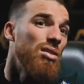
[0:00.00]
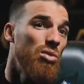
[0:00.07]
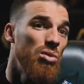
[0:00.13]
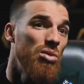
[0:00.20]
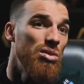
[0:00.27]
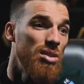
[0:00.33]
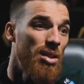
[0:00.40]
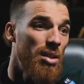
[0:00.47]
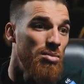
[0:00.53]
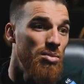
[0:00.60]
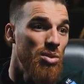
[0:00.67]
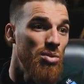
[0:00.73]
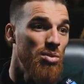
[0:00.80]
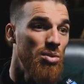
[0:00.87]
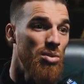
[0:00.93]
good saves
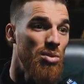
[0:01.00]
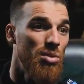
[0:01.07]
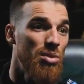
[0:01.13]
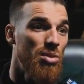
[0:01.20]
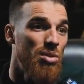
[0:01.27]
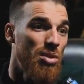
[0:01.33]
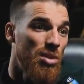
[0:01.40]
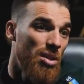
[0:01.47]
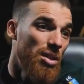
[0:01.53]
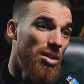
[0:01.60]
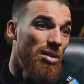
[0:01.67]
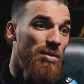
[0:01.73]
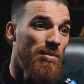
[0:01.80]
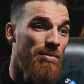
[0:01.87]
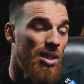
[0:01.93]
too,
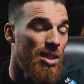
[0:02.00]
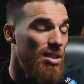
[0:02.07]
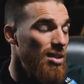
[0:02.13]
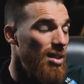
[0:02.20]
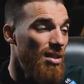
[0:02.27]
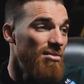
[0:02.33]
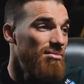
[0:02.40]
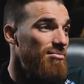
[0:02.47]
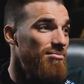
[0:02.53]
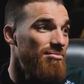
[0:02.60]
but yeah.